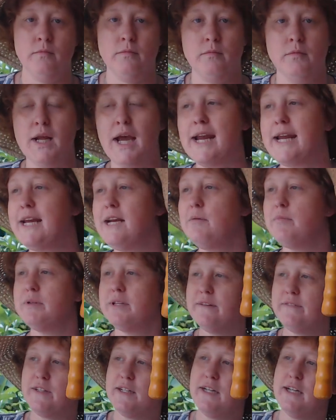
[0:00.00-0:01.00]
I can't
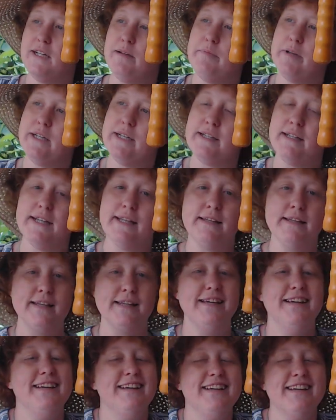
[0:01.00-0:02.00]
believe that anybody,
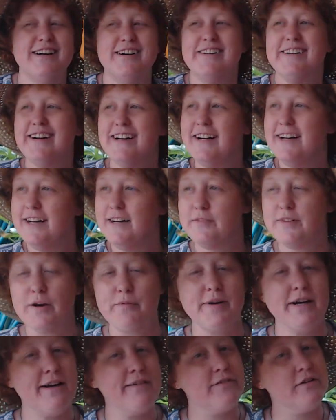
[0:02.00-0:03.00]
that
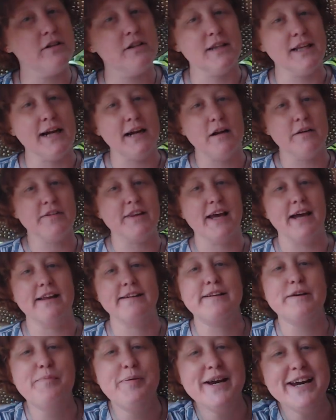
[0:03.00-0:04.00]
we ever allowed that
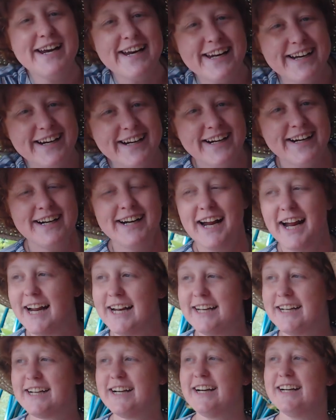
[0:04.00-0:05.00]
to be
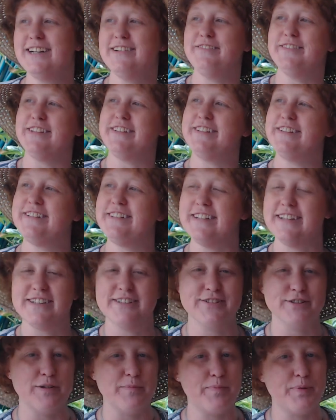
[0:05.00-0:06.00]
any kind of a
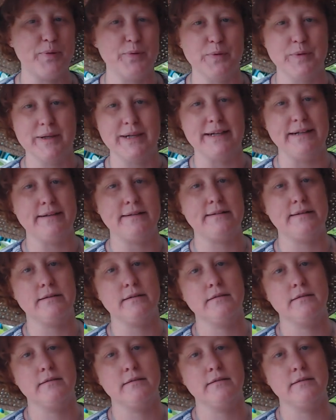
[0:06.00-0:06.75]
central point.